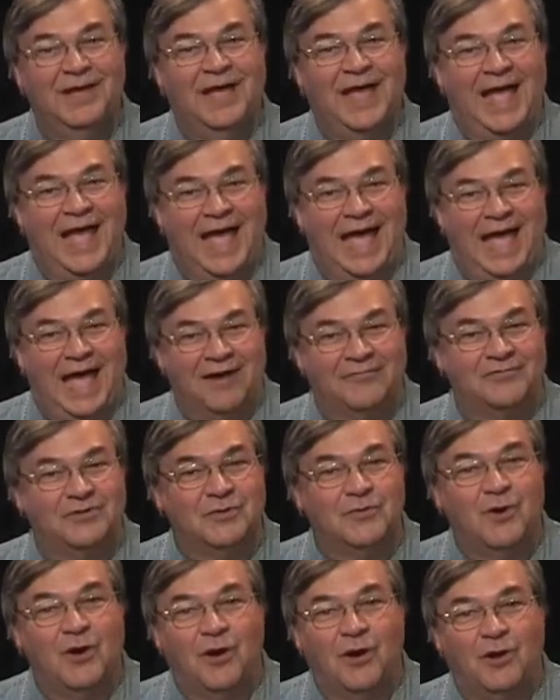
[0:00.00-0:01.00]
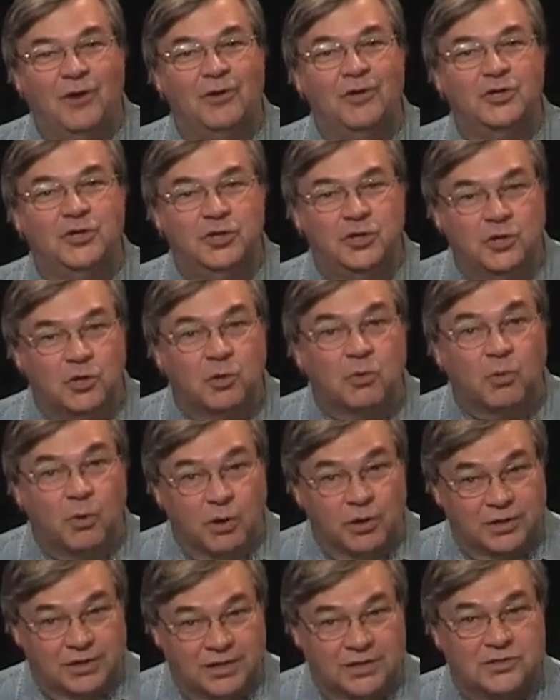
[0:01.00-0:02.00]
After all, you're
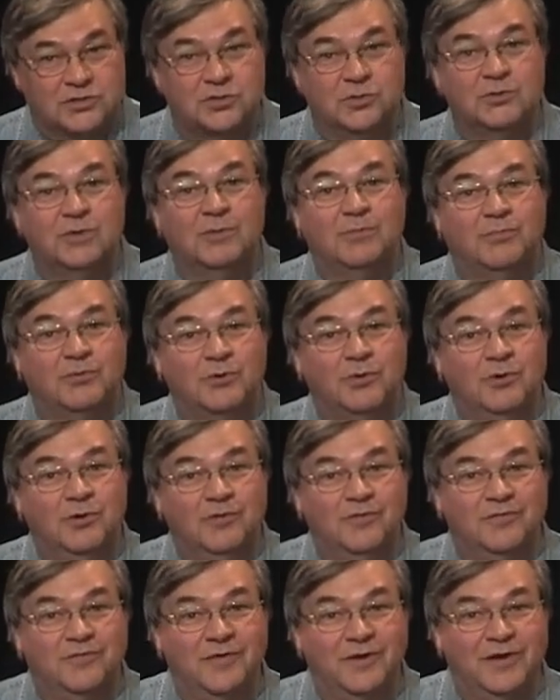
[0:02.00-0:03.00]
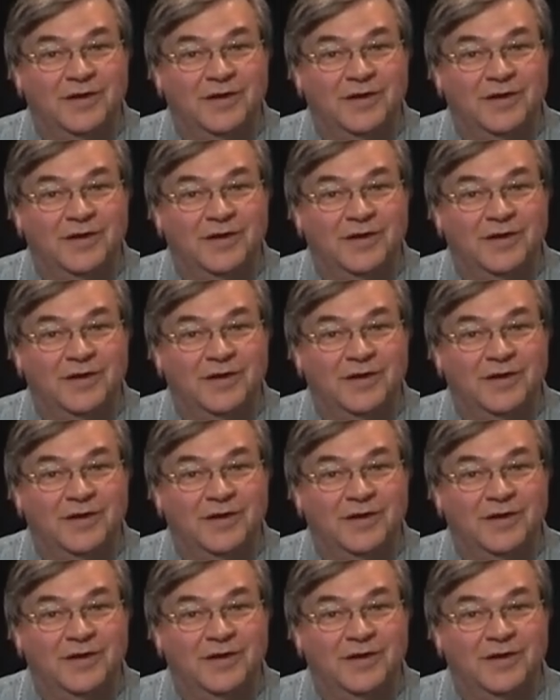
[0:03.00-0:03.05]
working to improve